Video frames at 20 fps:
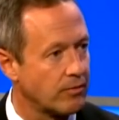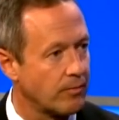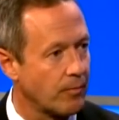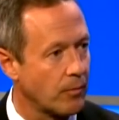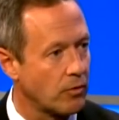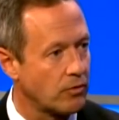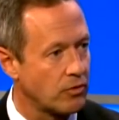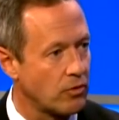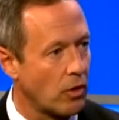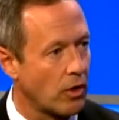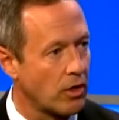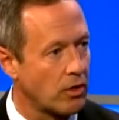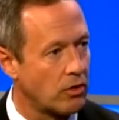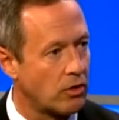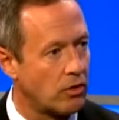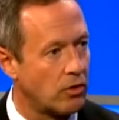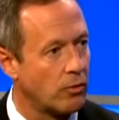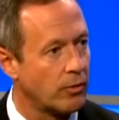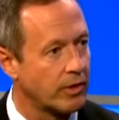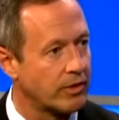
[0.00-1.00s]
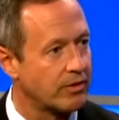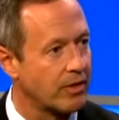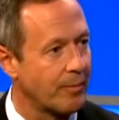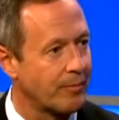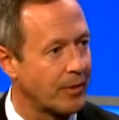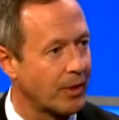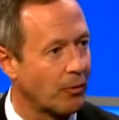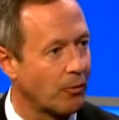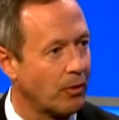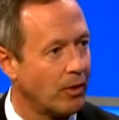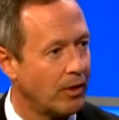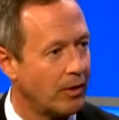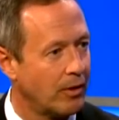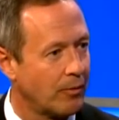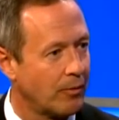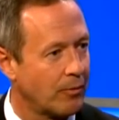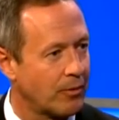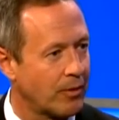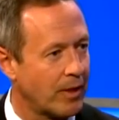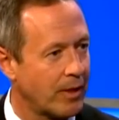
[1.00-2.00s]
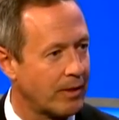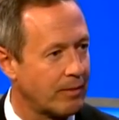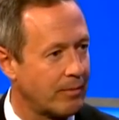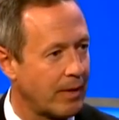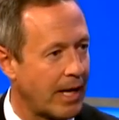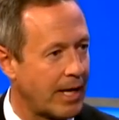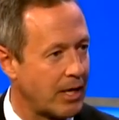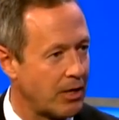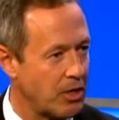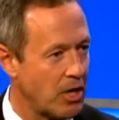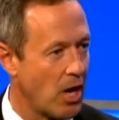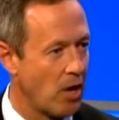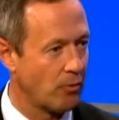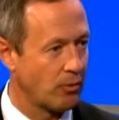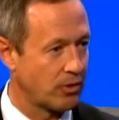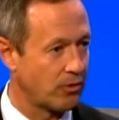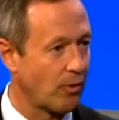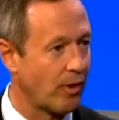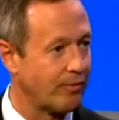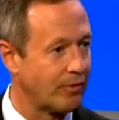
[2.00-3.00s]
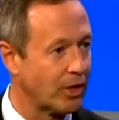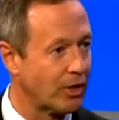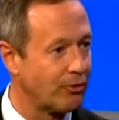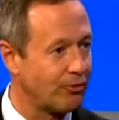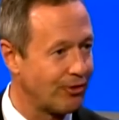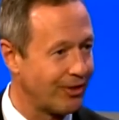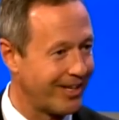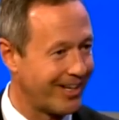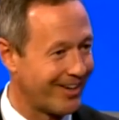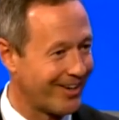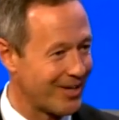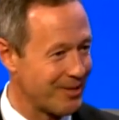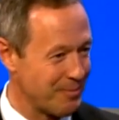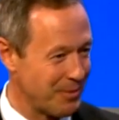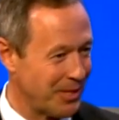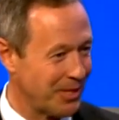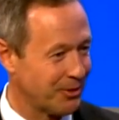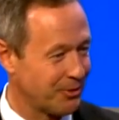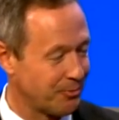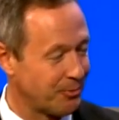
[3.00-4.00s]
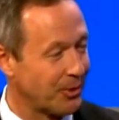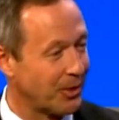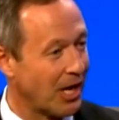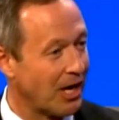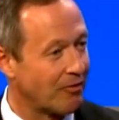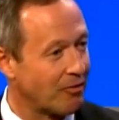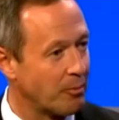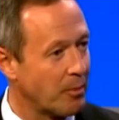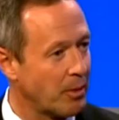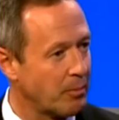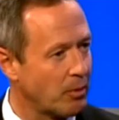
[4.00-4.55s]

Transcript: Mm-hmm. Started doing something that I didn't know was revolutionary in municipal government,